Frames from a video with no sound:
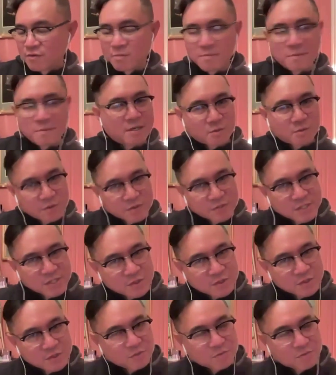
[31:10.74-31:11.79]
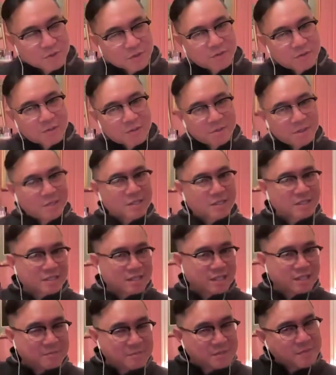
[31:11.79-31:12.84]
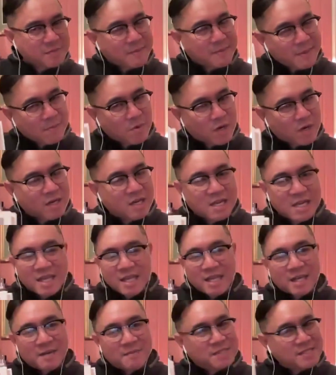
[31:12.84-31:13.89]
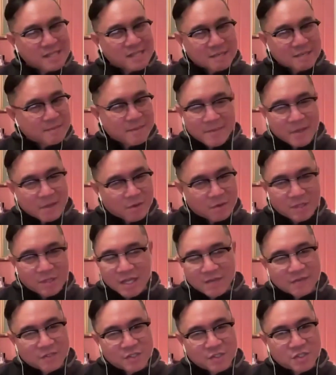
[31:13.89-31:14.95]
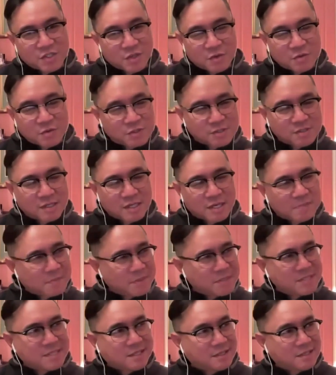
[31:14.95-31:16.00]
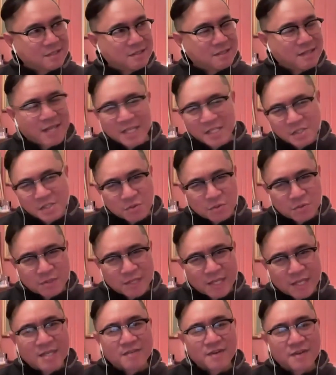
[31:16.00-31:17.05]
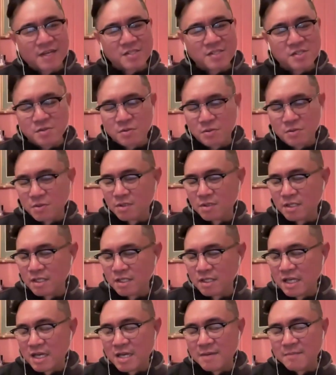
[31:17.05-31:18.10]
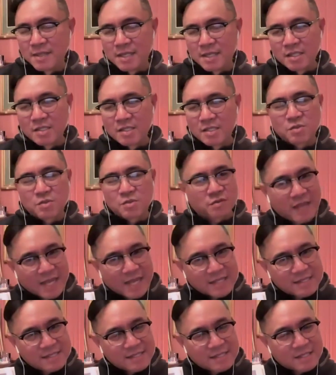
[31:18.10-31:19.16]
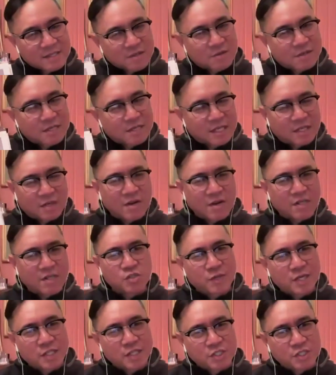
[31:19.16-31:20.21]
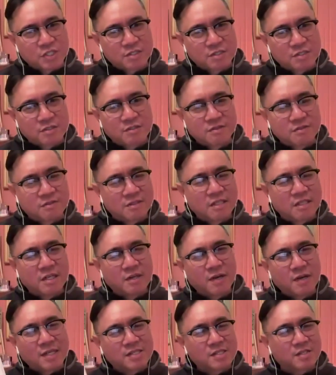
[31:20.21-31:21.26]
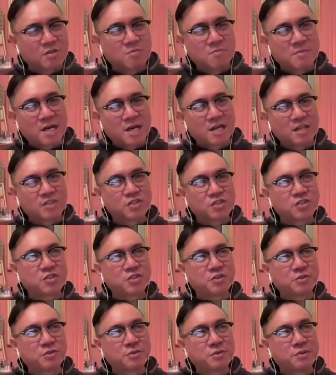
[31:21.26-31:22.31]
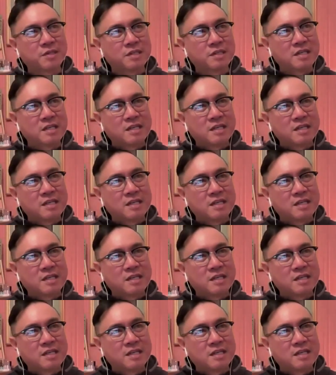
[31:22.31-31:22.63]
for better or worse, I also wrote a book. Um, it's my memoir. Um, it's not about my whole life. It just goes up until high school, the end of high school. Um, it, it sort of ends at the at graduation, you know, as an homage to